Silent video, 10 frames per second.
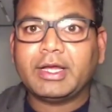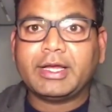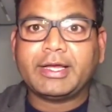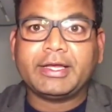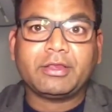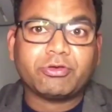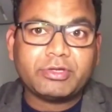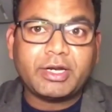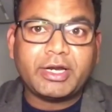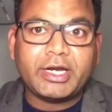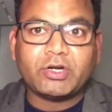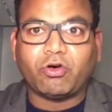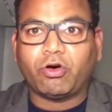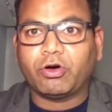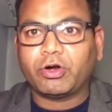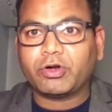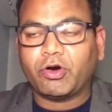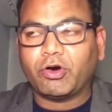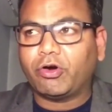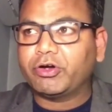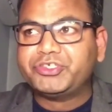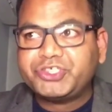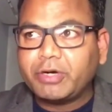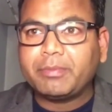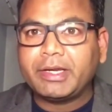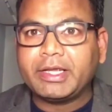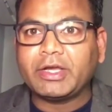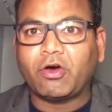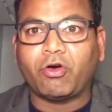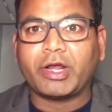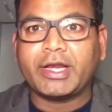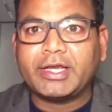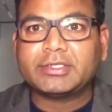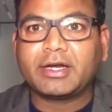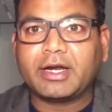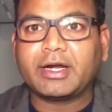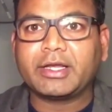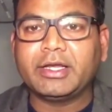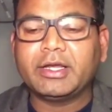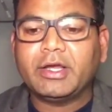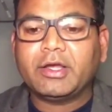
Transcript: uh, in switzerland or, or, or germany or any other country